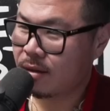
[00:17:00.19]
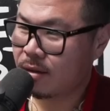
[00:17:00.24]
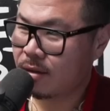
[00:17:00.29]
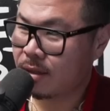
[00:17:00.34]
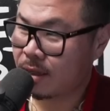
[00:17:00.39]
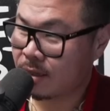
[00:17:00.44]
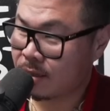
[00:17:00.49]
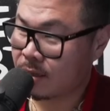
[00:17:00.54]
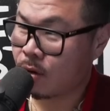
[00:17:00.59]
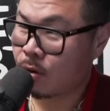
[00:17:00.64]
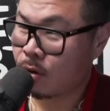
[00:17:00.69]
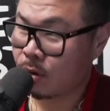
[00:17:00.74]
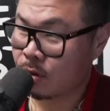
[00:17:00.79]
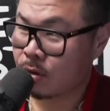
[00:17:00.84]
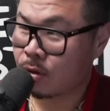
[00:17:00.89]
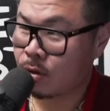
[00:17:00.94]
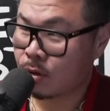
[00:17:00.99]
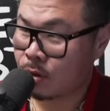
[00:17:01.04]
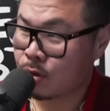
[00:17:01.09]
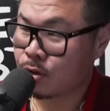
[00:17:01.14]
That's how hard the
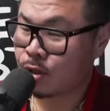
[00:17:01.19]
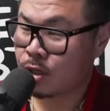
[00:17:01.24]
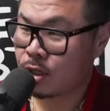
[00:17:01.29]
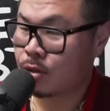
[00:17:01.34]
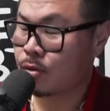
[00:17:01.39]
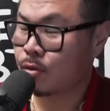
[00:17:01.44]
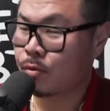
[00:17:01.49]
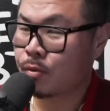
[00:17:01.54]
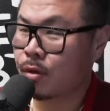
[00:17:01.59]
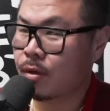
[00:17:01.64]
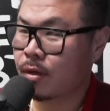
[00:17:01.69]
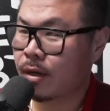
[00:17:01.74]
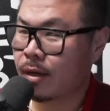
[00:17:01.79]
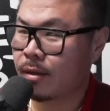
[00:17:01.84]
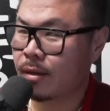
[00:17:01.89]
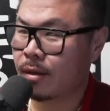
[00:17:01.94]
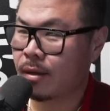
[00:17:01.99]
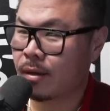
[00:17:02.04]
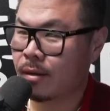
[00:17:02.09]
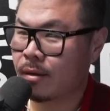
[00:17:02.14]
negotiations were.
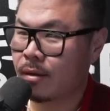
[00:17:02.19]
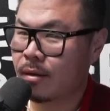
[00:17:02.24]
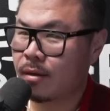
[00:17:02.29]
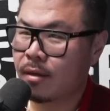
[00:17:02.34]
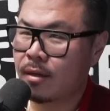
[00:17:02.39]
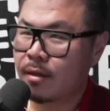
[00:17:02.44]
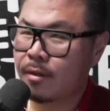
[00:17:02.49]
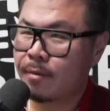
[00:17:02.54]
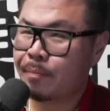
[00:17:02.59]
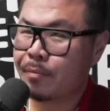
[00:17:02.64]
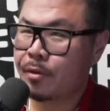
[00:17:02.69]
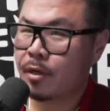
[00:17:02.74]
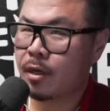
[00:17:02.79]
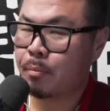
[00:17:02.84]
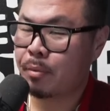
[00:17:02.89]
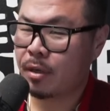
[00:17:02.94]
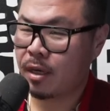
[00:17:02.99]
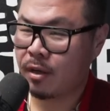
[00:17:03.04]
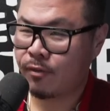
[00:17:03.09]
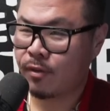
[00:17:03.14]
And then uh,
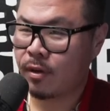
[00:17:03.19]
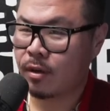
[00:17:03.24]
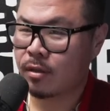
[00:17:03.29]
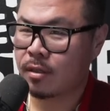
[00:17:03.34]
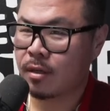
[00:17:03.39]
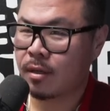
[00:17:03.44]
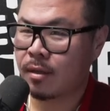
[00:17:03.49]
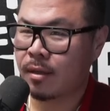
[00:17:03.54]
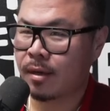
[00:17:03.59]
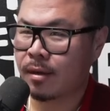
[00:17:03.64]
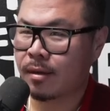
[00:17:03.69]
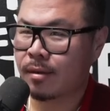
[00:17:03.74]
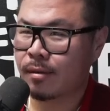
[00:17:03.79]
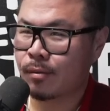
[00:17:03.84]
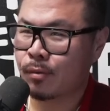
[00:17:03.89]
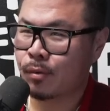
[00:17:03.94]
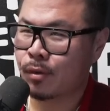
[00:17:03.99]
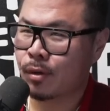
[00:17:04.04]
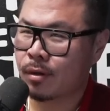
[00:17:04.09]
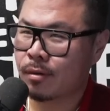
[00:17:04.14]
PFL said, like,
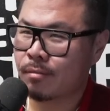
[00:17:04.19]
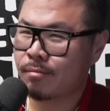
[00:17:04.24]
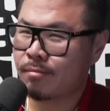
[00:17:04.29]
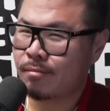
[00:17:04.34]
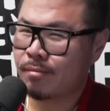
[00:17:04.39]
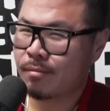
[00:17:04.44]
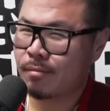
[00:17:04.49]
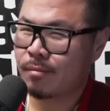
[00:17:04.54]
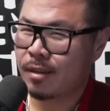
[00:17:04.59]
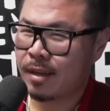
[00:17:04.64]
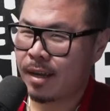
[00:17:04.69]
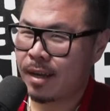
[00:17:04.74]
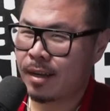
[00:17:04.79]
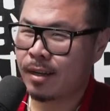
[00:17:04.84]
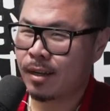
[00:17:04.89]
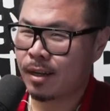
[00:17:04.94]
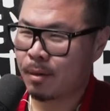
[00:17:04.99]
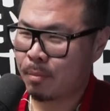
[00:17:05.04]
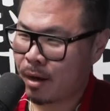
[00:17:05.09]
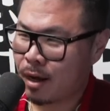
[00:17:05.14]
we're heading
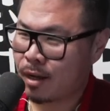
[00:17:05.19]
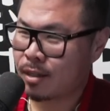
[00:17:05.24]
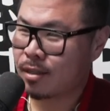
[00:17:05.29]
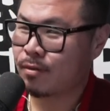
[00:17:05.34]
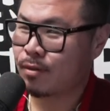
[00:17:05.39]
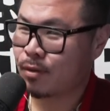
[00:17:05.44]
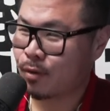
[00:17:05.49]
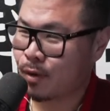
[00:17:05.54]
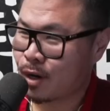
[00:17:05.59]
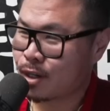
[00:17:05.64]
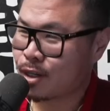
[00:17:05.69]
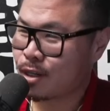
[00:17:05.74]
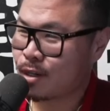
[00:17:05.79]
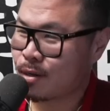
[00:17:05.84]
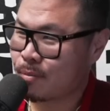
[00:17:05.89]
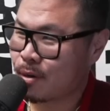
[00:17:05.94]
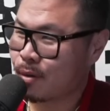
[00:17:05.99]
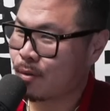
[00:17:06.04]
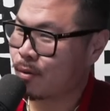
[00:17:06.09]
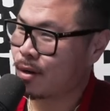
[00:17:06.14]
in a positive
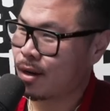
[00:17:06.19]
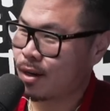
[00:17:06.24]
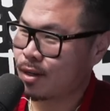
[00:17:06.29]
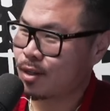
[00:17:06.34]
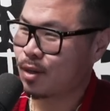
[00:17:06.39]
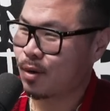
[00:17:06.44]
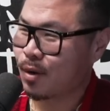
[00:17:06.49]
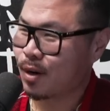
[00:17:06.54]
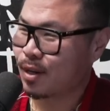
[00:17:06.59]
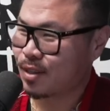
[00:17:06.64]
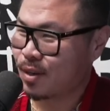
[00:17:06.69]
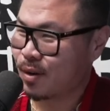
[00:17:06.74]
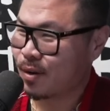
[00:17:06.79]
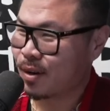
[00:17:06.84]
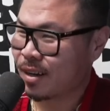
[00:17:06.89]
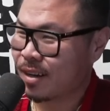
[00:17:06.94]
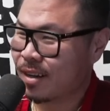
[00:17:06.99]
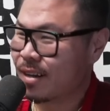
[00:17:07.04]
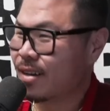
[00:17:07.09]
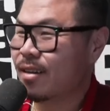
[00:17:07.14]
direction, but we're not sure what's
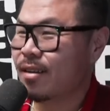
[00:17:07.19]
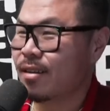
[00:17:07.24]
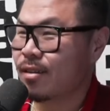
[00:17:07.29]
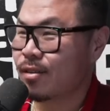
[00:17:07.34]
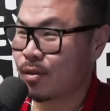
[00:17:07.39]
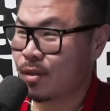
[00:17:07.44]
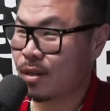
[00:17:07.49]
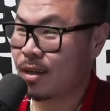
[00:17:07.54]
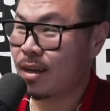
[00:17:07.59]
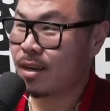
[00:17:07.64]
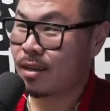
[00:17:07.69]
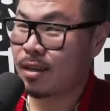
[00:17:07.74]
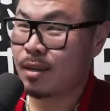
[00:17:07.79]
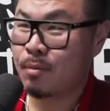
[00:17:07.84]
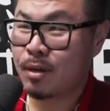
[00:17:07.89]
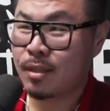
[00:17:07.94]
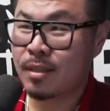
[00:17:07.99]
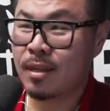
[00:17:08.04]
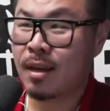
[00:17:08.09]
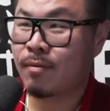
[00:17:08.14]
going. So he, ha- he
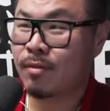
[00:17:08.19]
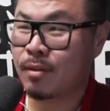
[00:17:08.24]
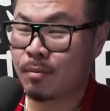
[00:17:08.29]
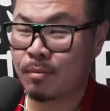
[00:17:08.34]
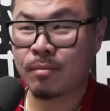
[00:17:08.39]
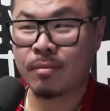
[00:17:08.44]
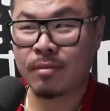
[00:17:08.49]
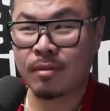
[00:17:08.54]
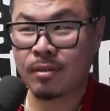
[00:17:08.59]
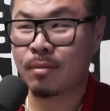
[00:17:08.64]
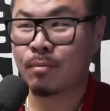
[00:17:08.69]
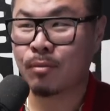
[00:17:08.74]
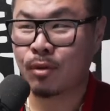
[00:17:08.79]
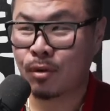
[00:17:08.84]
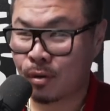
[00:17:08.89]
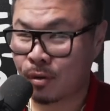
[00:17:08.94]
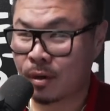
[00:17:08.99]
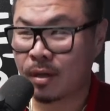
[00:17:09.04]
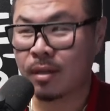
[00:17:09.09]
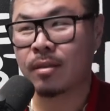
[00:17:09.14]
must have some
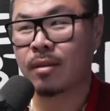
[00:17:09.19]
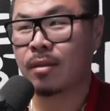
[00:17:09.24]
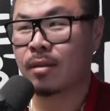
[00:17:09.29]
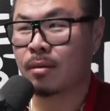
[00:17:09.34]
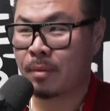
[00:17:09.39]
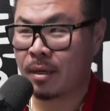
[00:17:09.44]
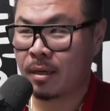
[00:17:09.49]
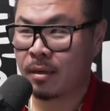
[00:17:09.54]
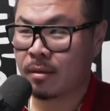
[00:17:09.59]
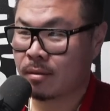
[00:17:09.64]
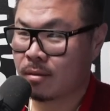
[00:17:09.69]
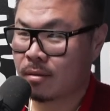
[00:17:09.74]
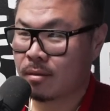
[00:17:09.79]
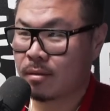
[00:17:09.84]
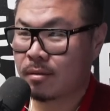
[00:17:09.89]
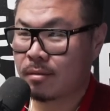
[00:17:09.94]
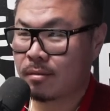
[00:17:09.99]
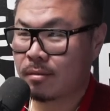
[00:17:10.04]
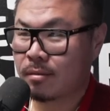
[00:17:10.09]
crazy demands.